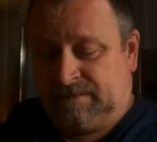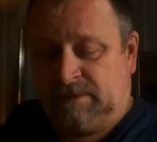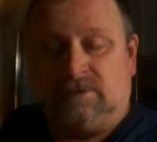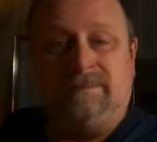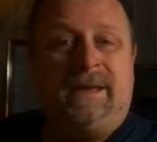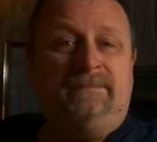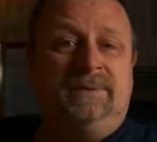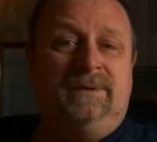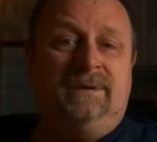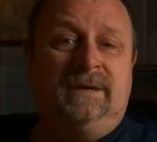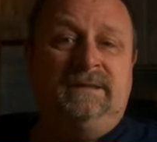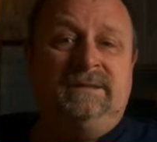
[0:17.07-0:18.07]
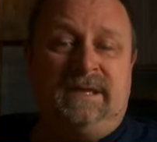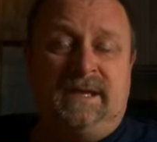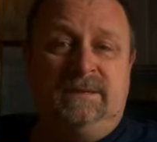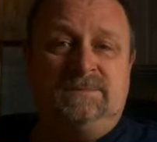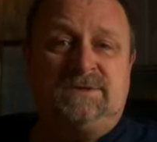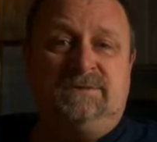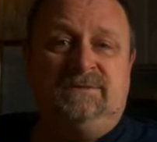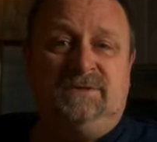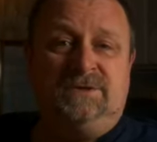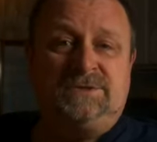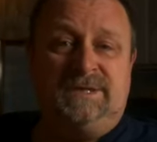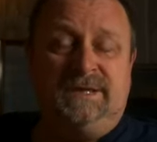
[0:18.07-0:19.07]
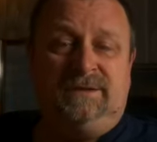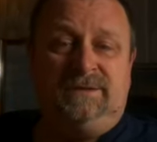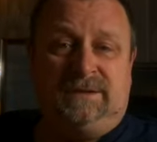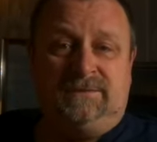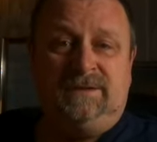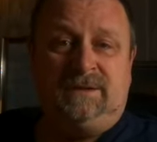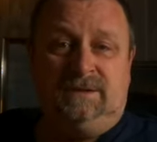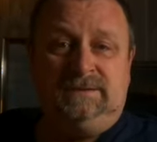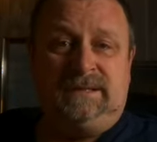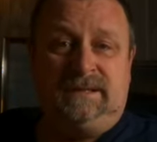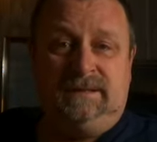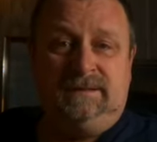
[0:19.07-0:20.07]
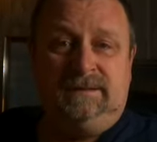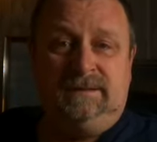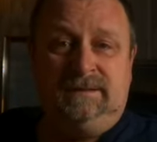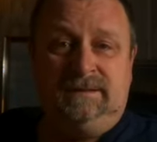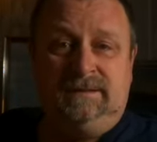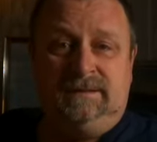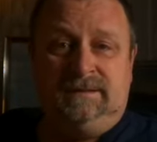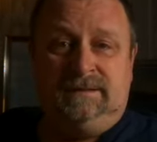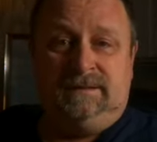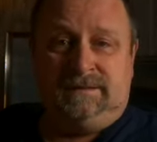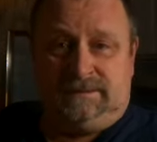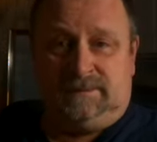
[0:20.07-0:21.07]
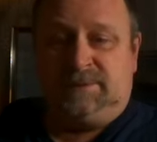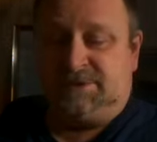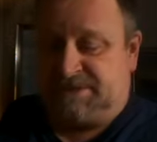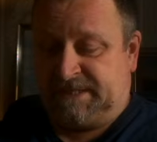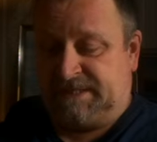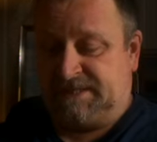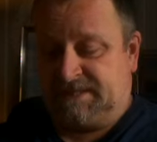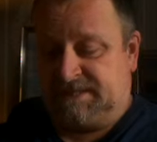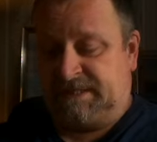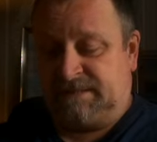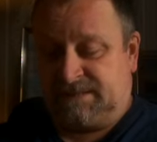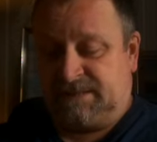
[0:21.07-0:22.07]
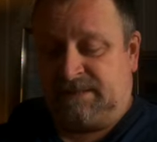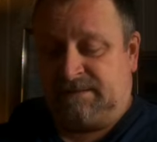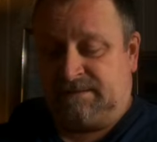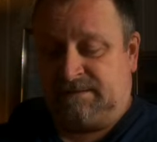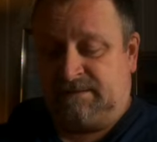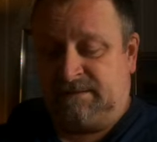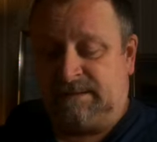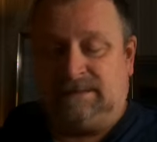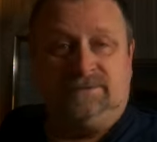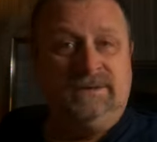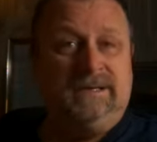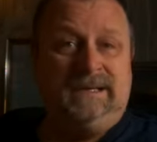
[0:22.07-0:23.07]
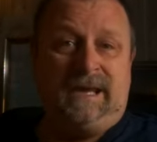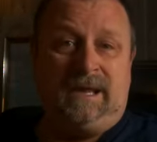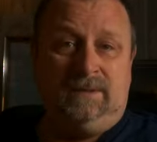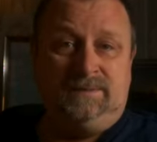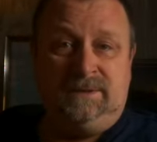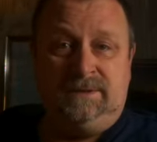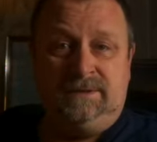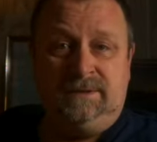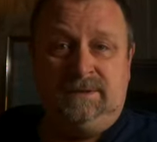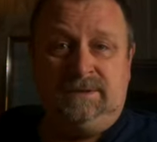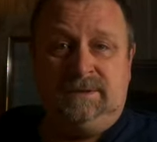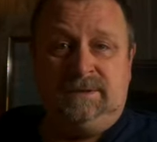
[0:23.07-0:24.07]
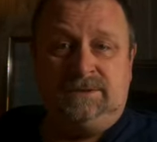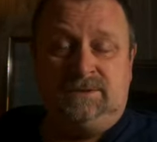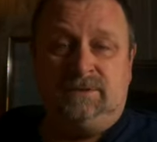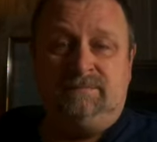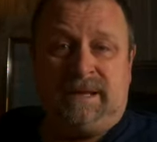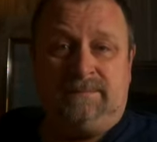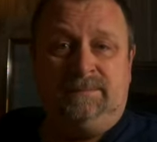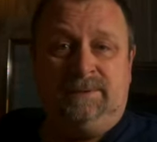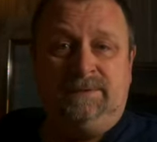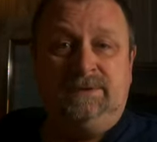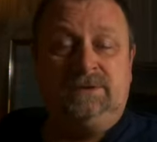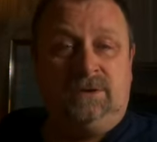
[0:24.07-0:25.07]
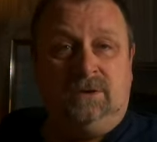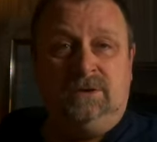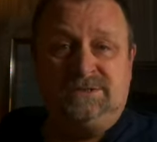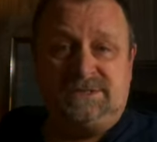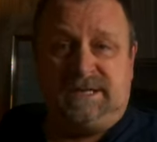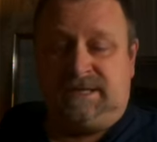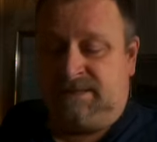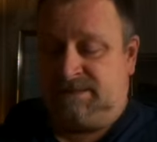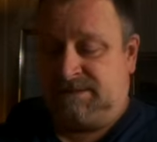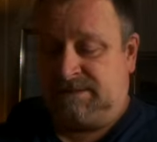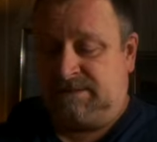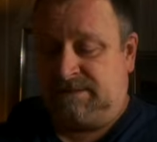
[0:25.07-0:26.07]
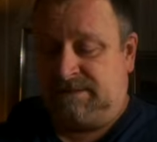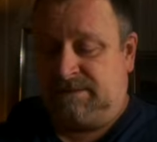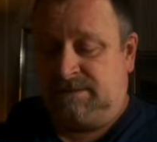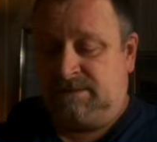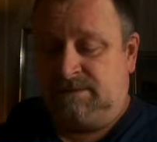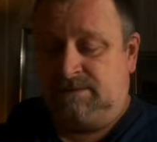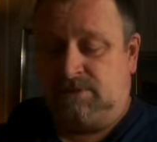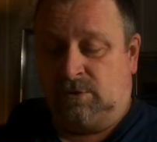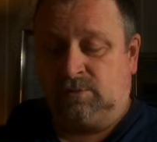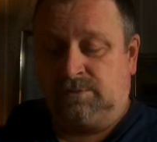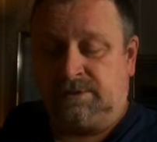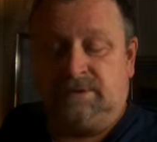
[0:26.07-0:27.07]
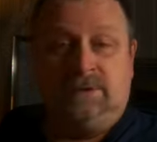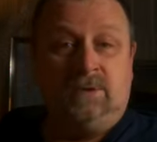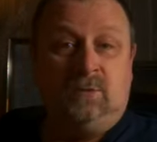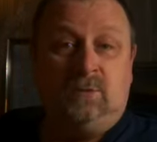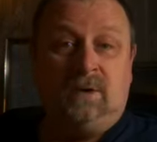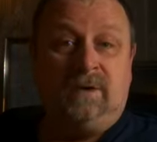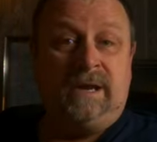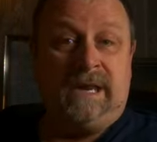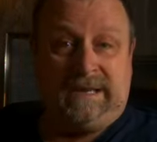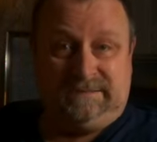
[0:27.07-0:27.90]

Remember, in times of adversity or difficulty, number 6 is this then. It'll greatly help you to remember that God says, don't worry.